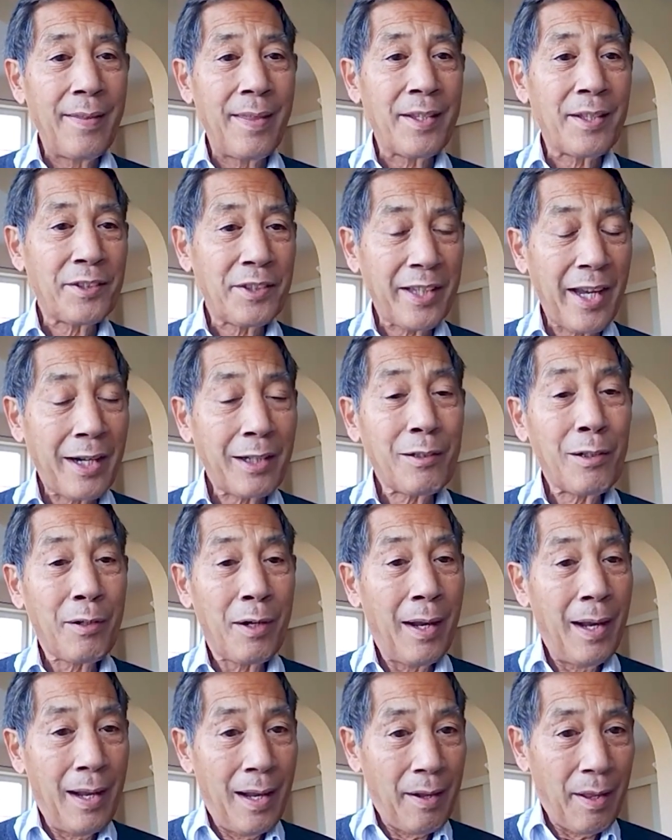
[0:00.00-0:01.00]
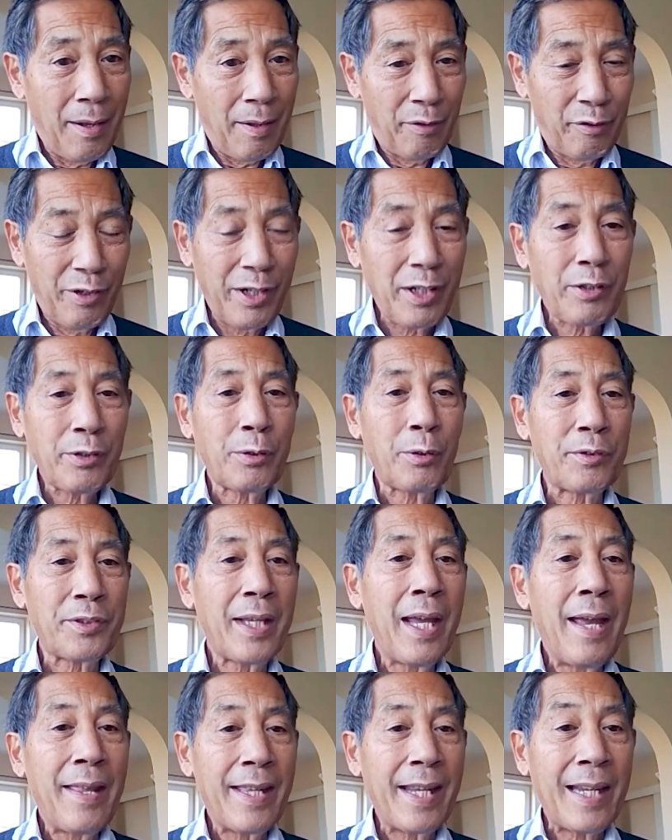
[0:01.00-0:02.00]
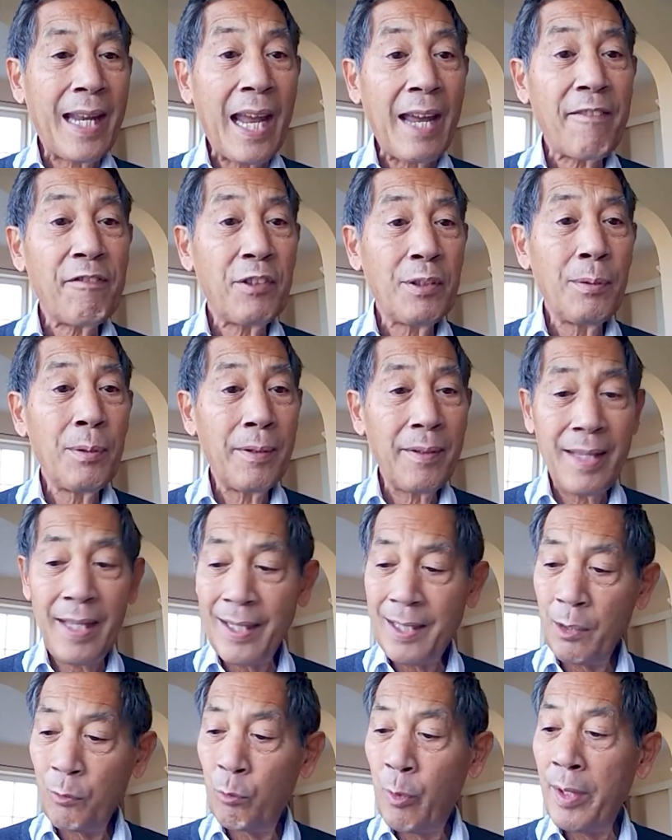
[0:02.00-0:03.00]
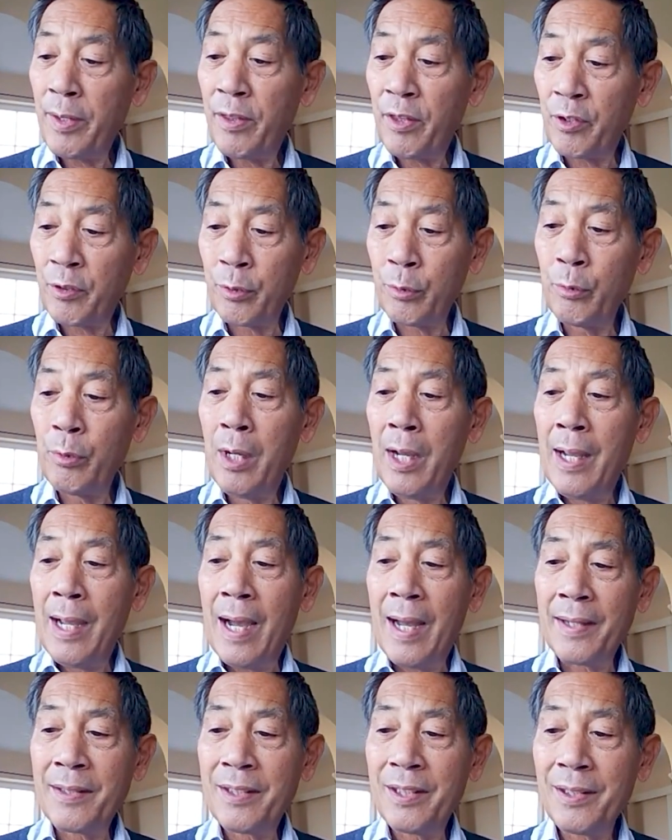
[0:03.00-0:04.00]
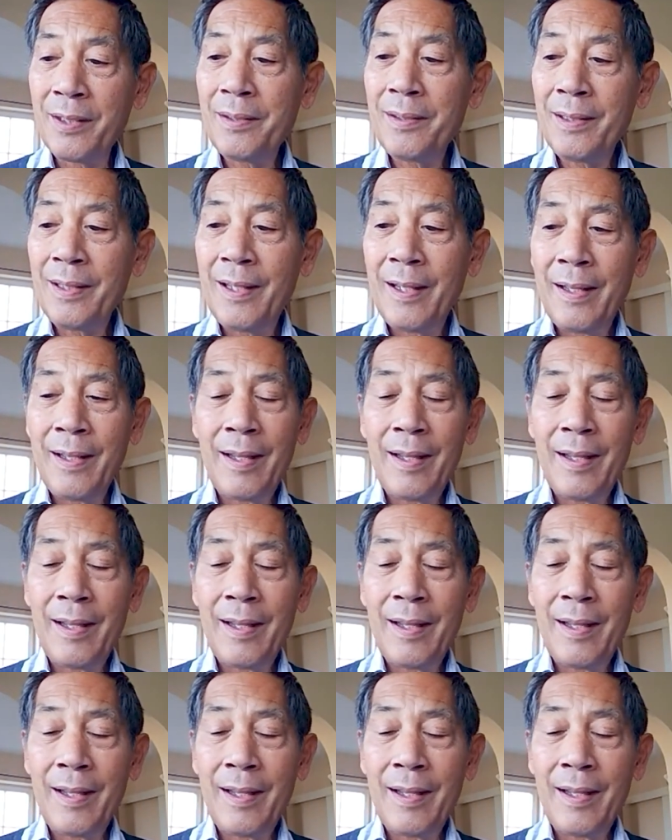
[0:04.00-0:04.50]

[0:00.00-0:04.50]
the cycle threshold that it went through until